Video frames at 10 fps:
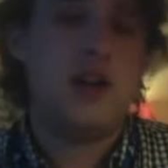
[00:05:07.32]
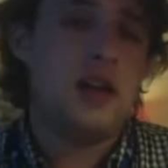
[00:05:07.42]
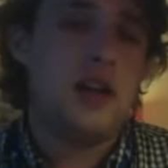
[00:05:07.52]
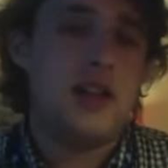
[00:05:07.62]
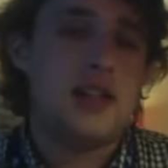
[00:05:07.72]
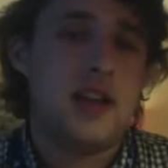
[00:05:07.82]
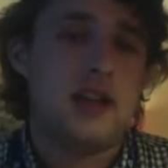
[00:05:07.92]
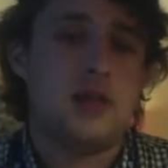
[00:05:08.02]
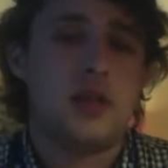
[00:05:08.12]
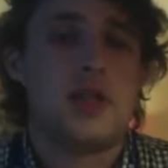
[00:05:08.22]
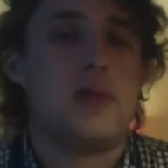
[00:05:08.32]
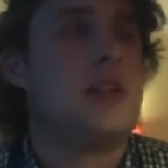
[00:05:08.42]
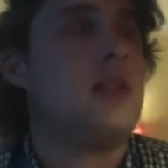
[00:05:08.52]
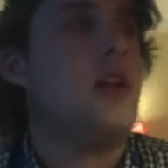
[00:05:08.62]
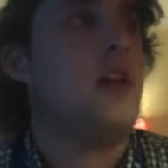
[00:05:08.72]
It's London. What do you
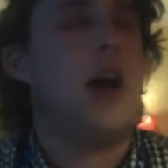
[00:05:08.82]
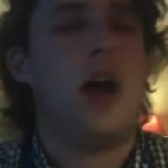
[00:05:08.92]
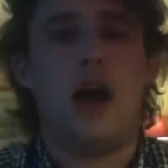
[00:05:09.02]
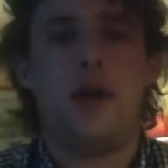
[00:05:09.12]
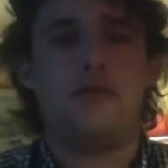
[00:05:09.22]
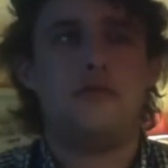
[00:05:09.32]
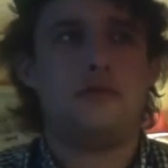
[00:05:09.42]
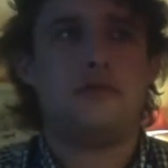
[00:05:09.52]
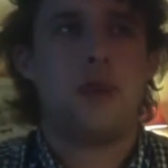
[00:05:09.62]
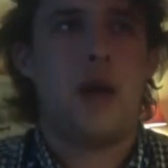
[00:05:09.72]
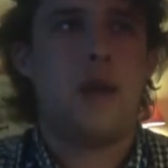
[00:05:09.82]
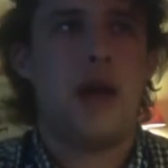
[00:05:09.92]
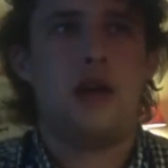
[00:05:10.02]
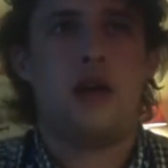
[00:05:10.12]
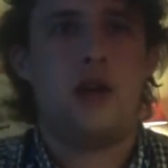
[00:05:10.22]
expect?
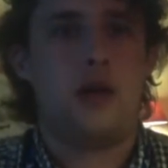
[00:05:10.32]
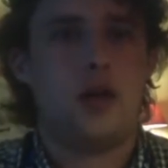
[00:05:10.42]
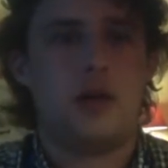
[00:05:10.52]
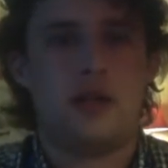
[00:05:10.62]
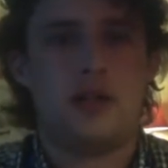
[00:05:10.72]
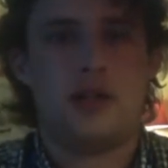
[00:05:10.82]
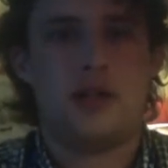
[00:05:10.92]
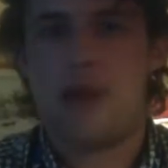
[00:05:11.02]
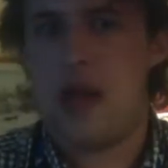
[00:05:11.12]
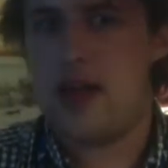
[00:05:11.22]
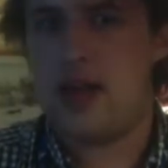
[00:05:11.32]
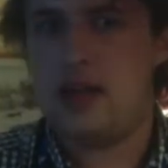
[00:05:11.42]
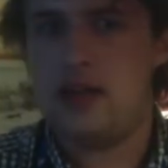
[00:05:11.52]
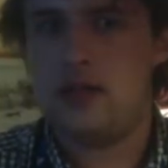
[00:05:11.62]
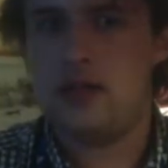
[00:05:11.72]
Batman or Arkham Origins is Batman-y.
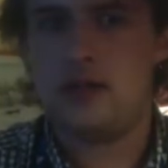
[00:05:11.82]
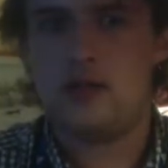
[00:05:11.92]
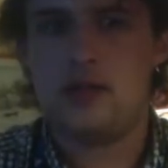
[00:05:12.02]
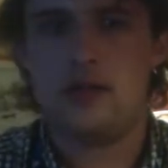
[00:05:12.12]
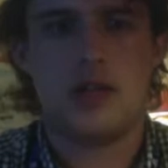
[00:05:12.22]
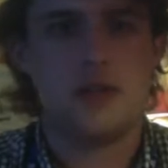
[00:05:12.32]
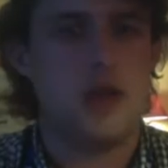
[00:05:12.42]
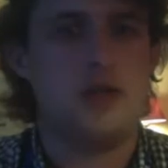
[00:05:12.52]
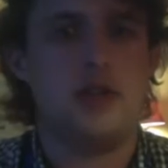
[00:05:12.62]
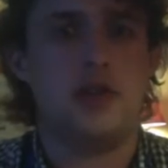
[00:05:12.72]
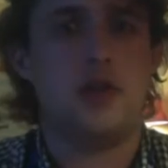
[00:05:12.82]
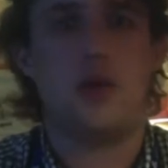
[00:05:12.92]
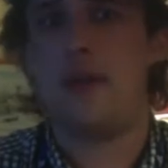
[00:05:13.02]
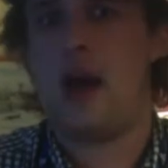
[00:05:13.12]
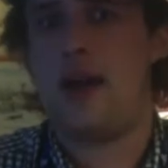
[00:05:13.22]
I suppose you can call
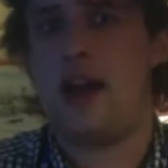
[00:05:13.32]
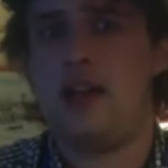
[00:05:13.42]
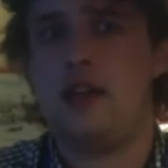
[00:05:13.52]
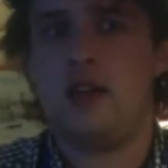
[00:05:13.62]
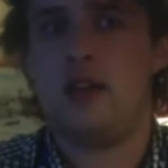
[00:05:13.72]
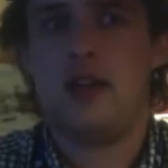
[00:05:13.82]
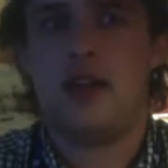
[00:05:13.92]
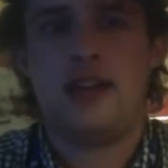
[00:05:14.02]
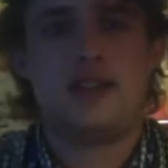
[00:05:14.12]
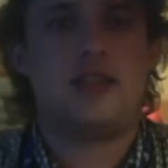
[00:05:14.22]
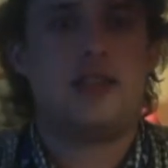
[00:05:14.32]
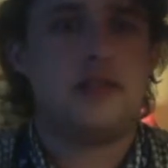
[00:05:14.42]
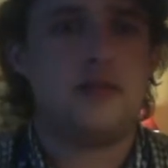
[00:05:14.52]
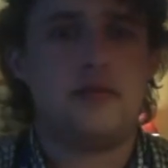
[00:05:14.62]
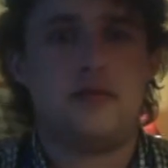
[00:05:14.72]
it Batman-y. It's
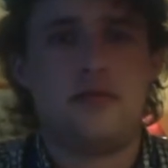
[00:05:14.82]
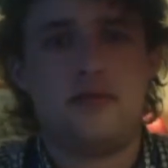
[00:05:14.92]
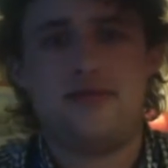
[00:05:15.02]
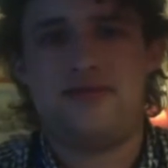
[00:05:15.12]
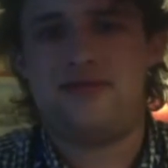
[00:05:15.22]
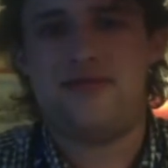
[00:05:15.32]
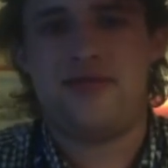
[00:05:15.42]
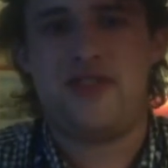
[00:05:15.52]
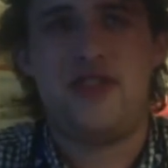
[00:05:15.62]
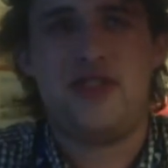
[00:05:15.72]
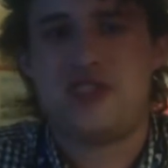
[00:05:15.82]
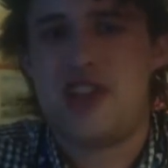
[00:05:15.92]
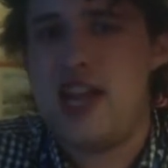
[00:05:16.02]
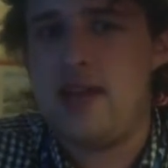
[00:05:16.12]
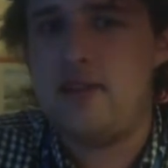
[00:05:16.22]
the
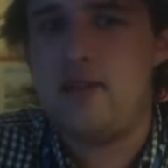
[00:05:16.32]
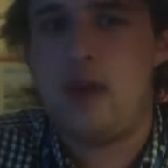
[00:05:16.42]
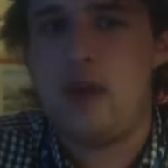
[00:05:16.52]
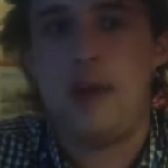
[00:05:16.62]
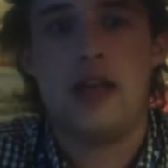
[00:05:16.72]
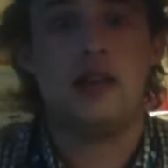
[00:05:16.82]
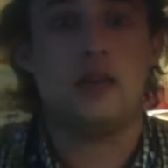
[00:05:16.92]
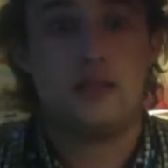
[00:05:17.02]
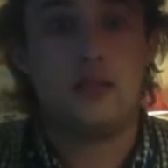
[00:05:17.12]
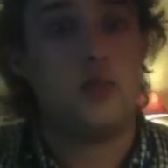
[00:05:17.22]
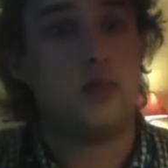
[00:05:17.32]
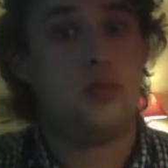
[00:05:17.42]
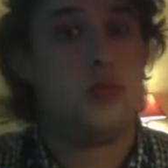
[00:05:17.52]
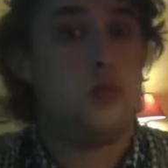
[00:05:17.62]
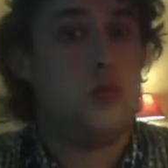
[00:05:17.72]
same. I mean,
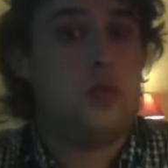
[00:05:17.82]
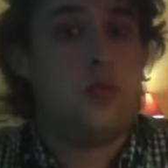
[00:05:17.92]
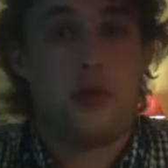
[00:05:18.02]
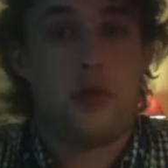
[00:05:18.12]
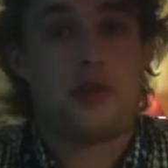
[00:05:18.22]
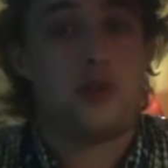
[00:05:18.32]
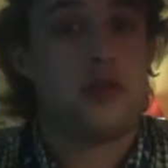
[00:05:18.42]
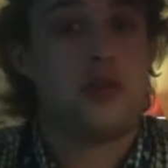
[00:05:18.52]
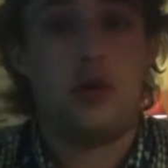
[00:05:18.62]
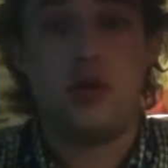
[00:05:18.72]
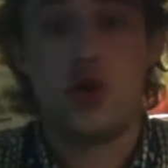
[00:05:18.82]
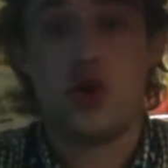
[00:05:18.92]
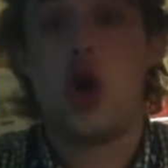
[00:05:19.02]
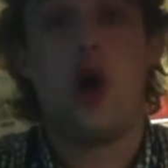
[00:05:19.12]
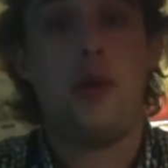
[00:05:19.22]
Warner Brothers Montreal, good
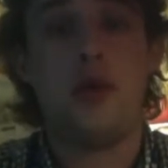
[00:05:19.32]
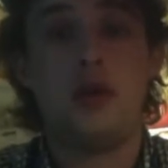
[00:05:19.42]
job.